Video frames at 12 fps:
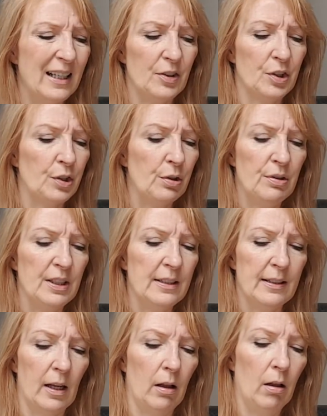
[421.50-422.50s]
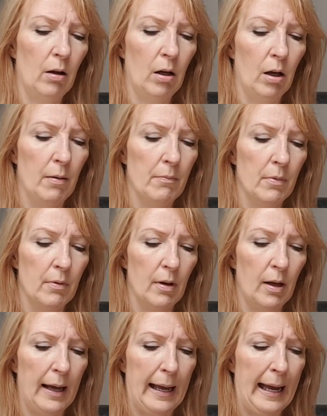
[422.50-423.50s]
that's too detailed um,
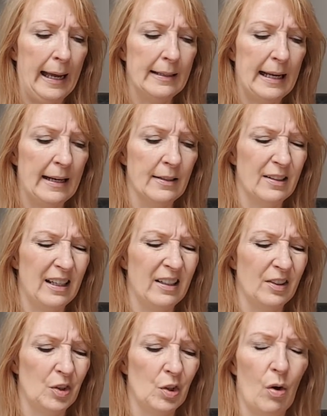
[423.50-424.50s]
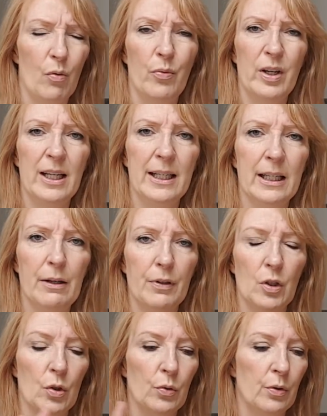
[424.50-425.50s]
and and and it's not really
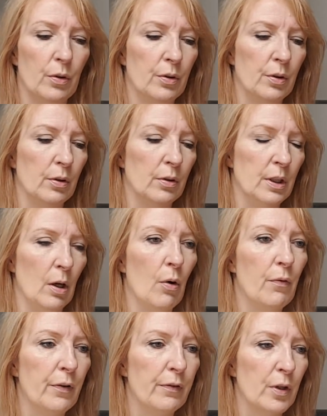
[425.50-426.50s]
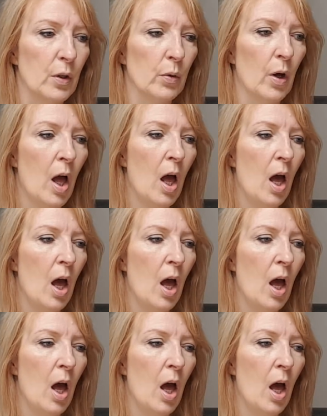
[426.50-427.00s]
giving you the the, the overview.